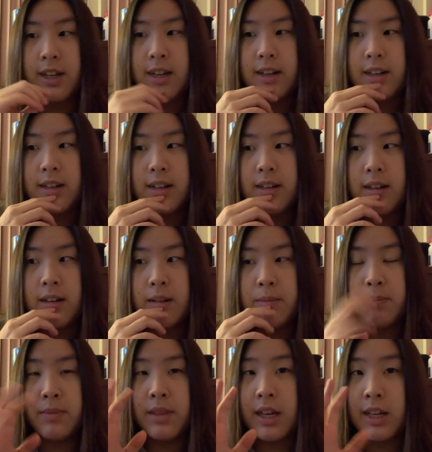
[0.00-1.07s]

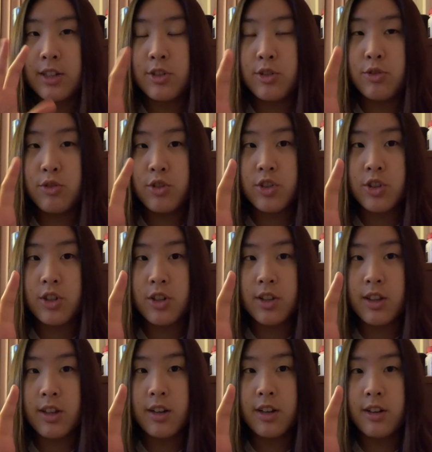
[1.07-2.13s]
Not too sure
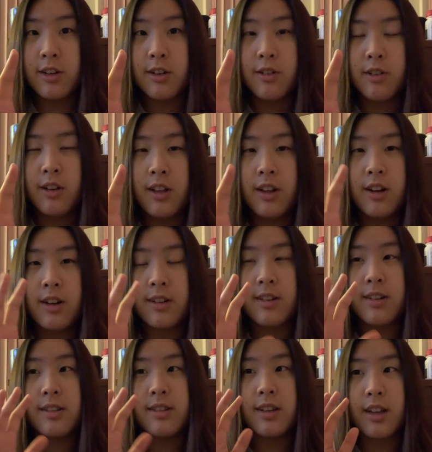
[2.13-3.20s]
though,
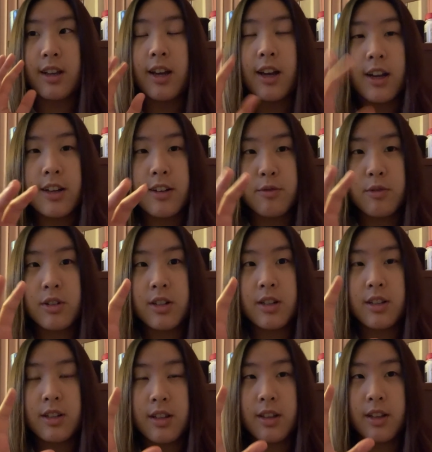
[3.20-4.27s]
because I kind of want
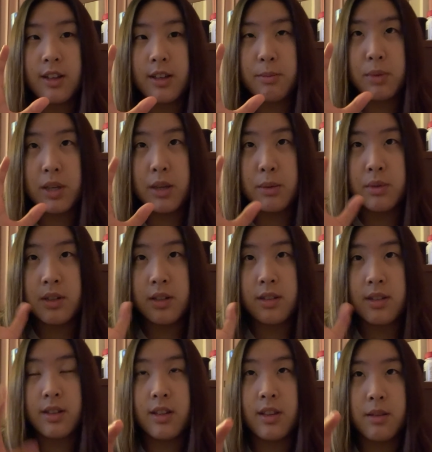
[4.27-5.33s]
to like be able to
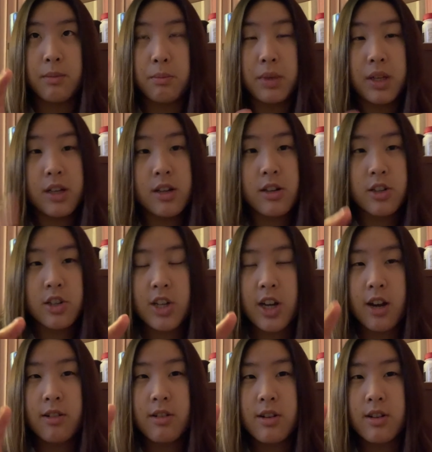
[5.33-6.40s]
see the meteor
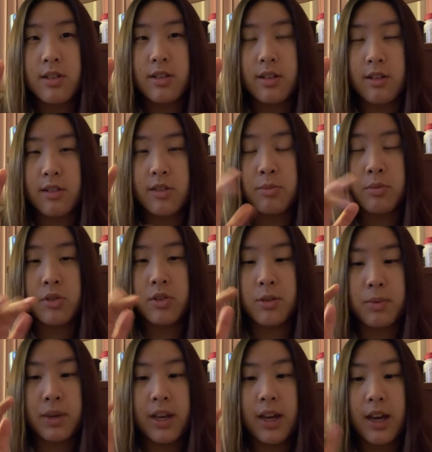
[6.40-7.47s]
showers that are supposed to
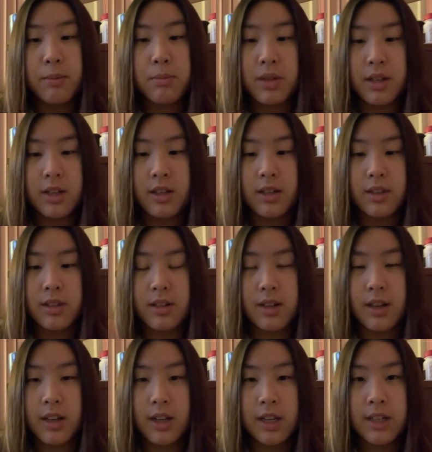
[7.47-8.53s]
be happening
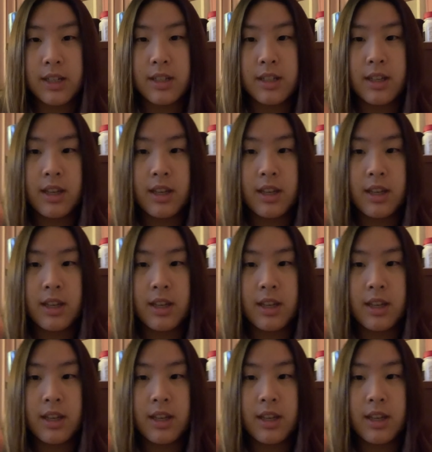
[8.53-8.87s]
tonight.